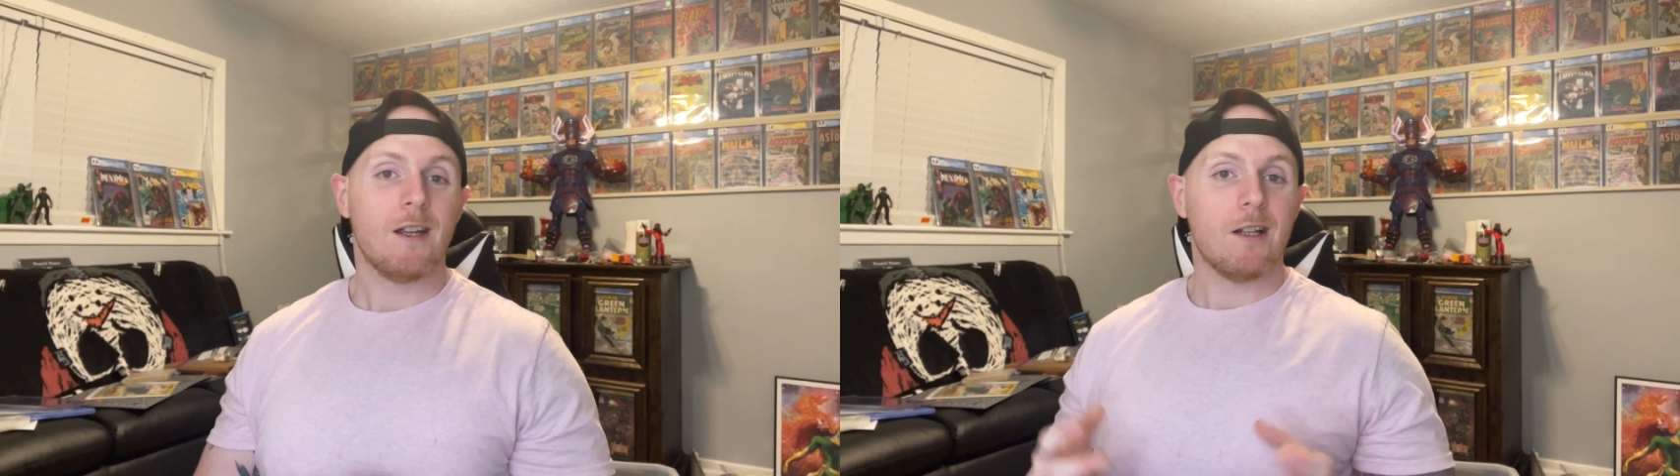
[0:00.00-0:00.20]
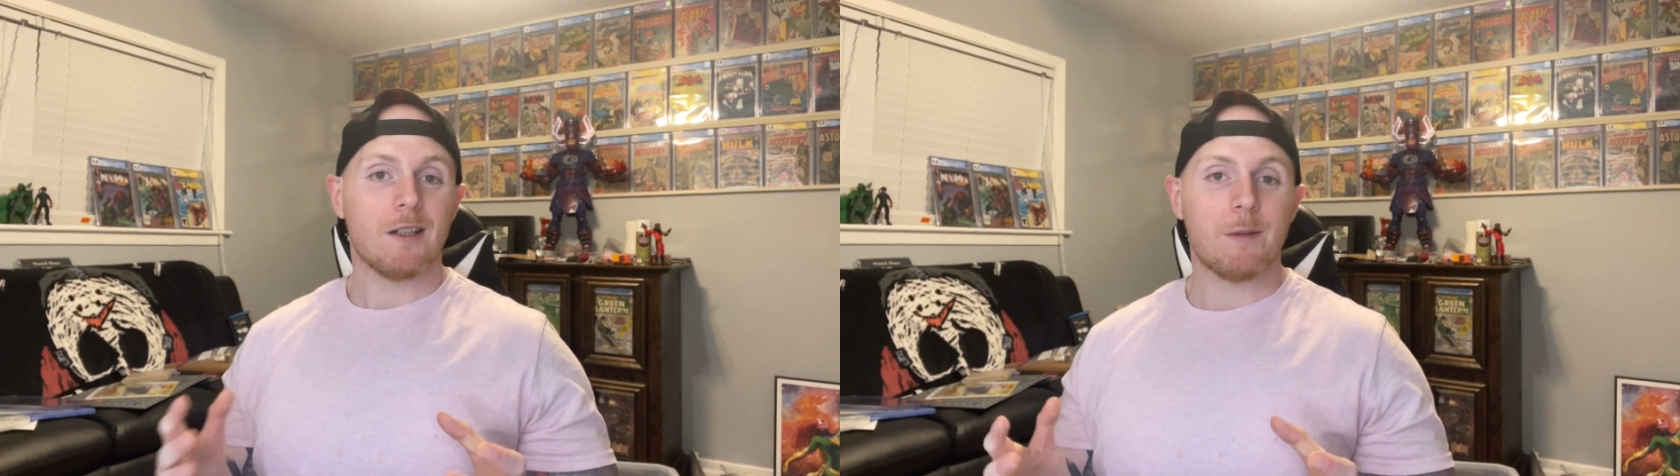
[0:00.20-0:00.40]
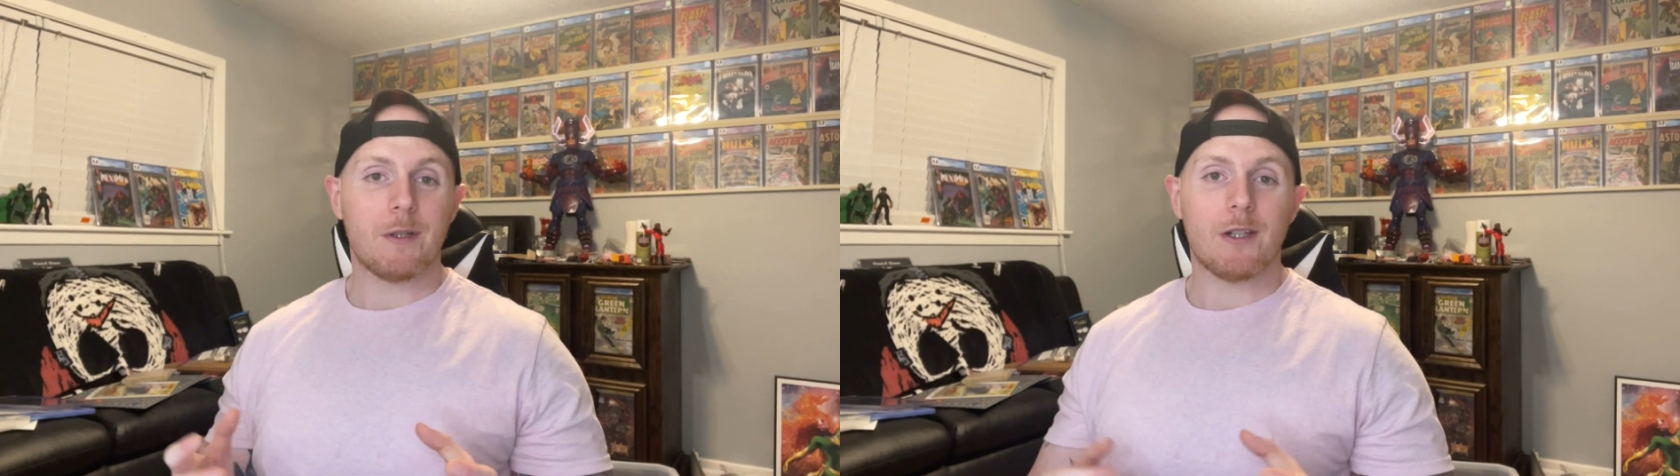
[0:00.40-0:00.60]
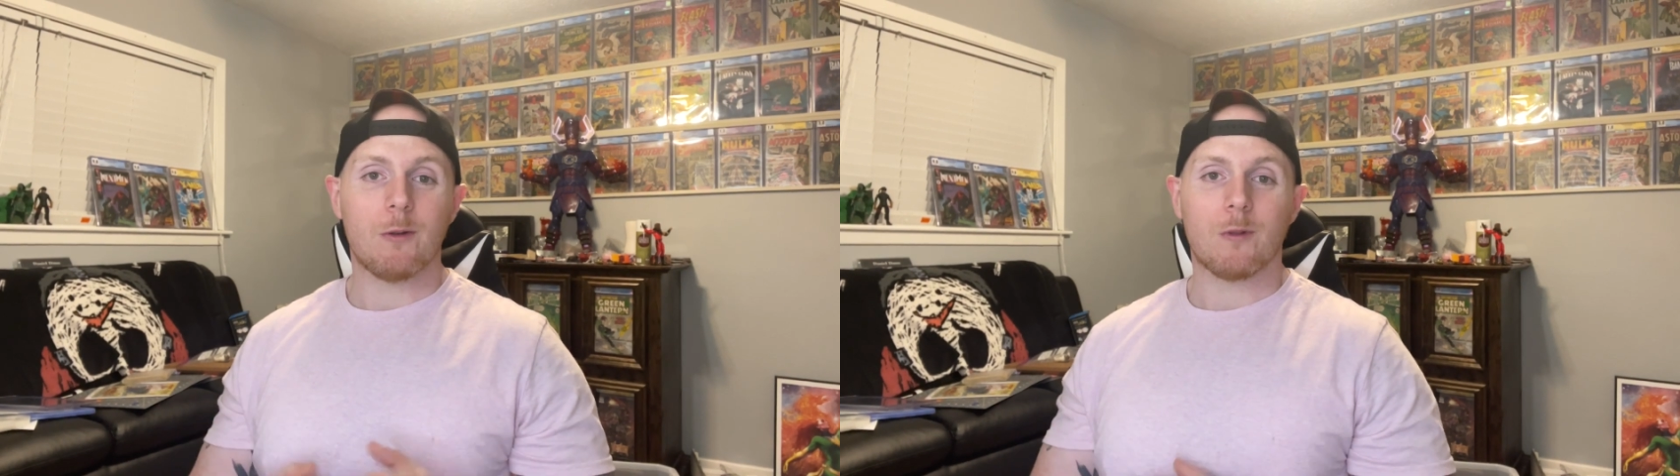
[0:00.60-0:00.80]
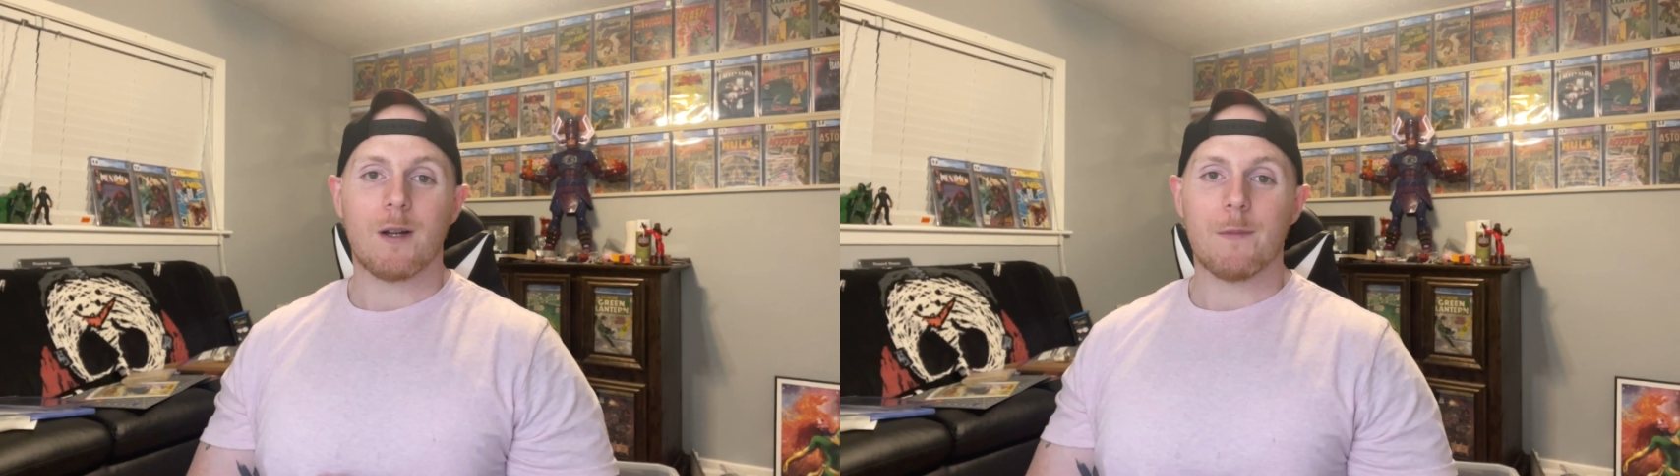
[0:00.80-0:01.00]
Let me know
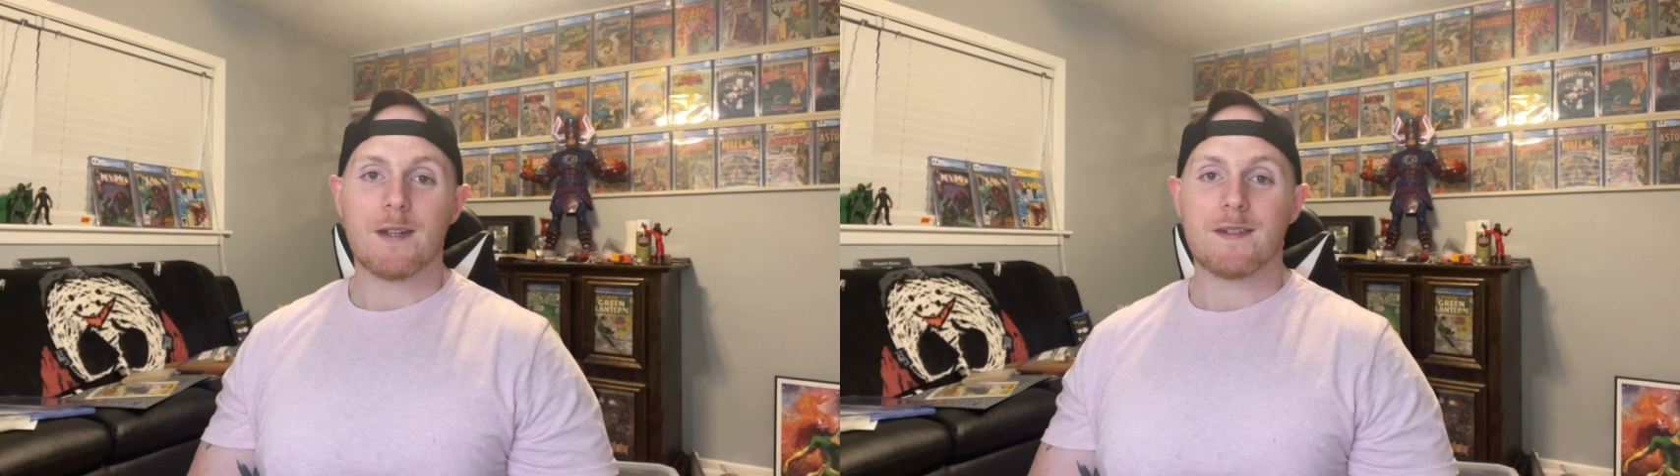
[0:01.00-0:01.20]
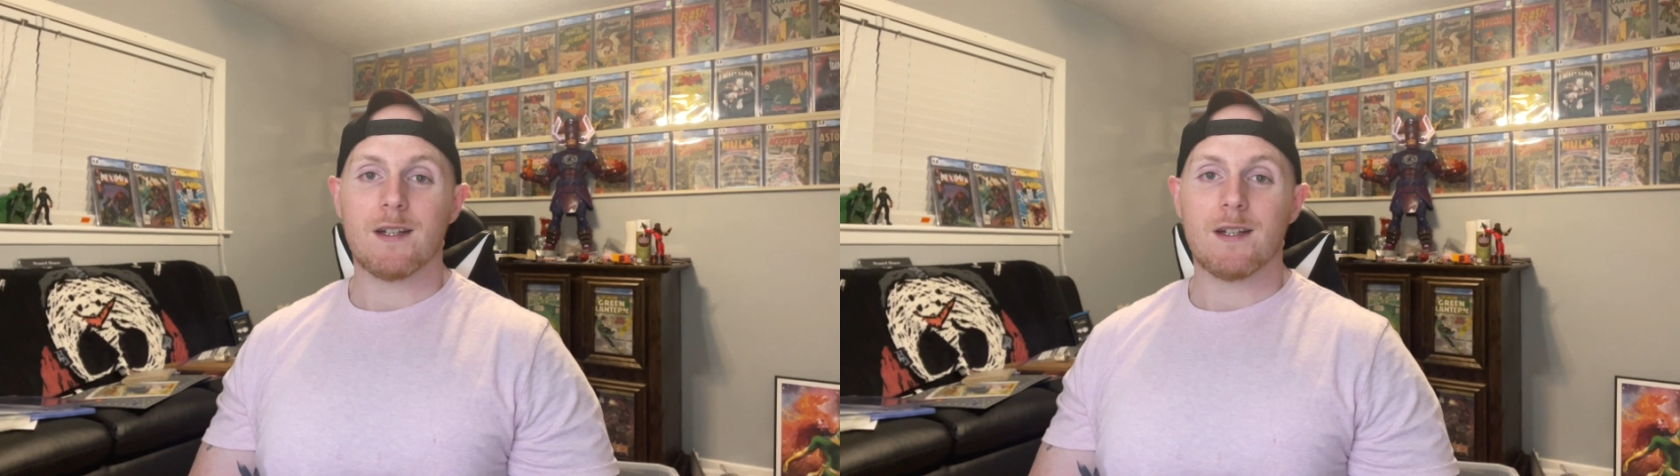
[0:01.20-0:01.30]
where I messed